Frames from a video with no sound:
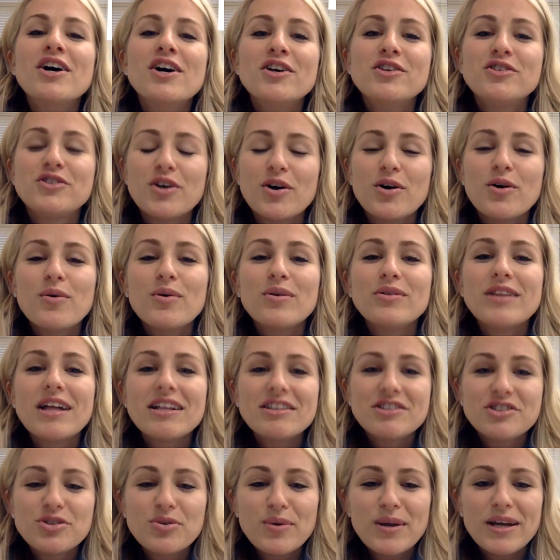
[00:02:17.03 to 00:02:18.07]
So,
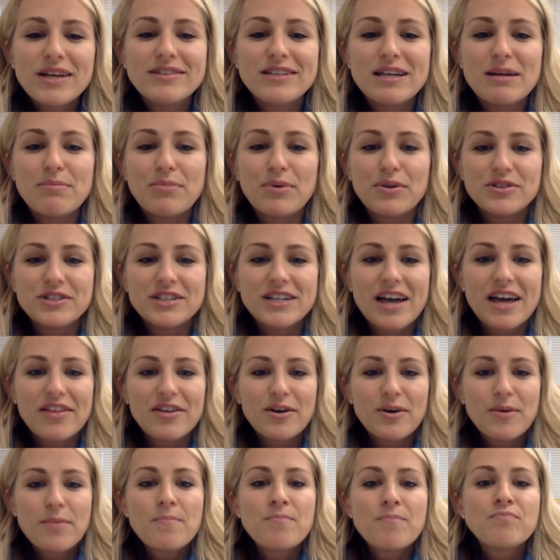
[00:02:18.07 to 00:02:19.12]
let's do an example
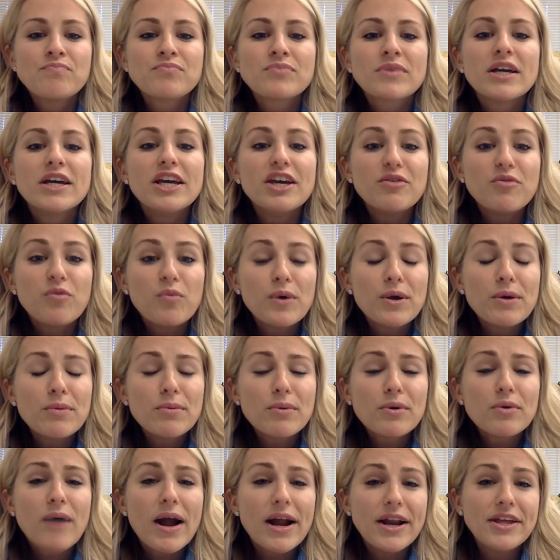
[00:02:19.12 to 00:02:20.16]
together. If we
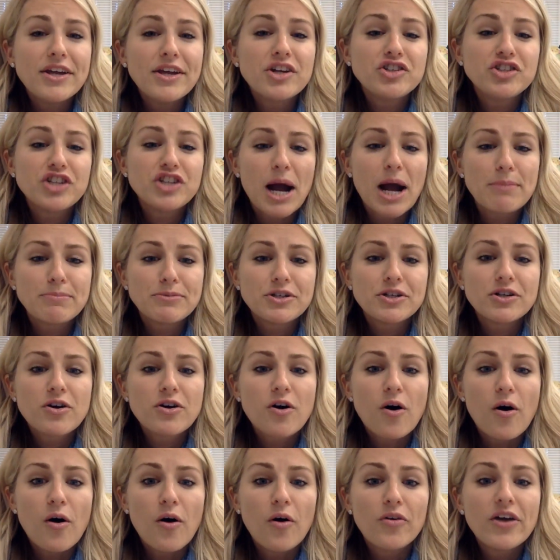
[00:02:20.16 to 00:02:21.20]
were writing a chapter
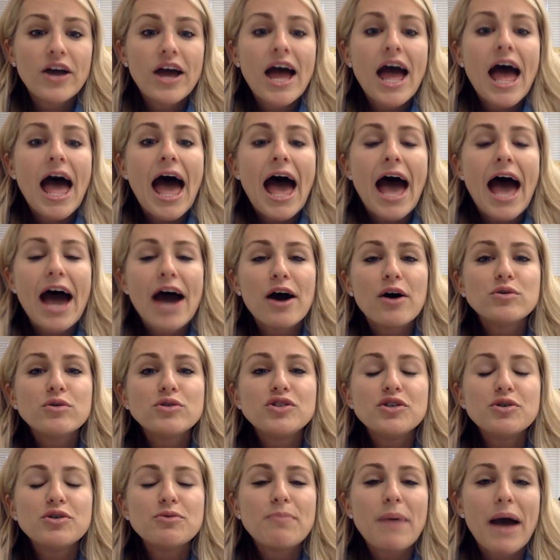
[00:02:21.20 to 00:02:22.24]
called How
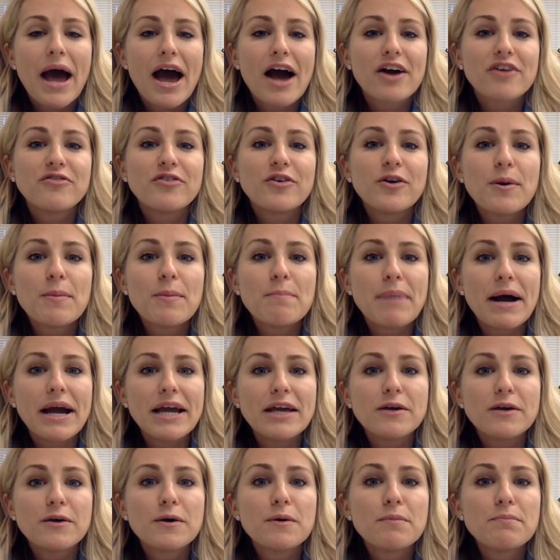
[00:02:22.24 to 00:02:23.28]
to Pack for a
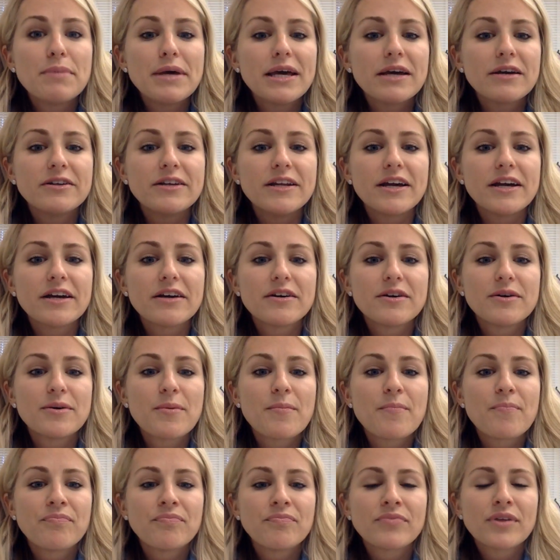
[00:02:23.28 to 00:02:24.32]
Bike Picnic,
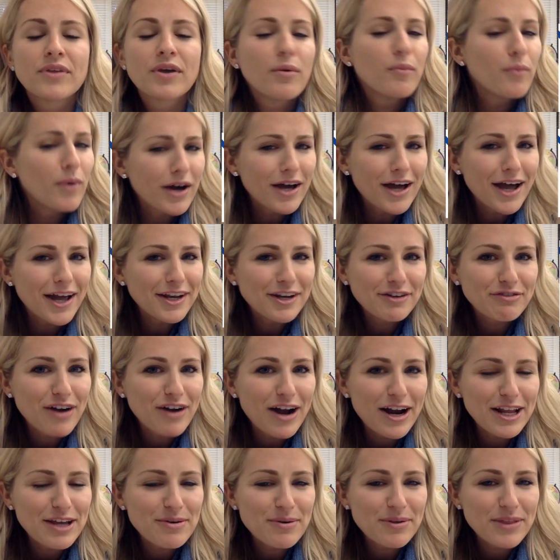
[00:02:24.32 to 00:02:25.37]
what kind of
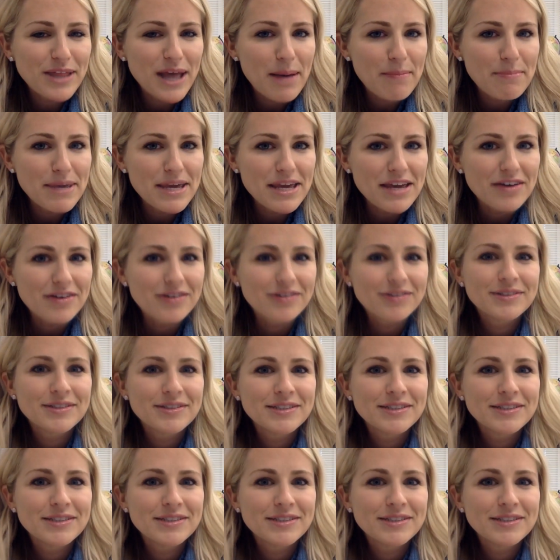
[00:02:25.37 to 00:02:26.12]
writing would that be?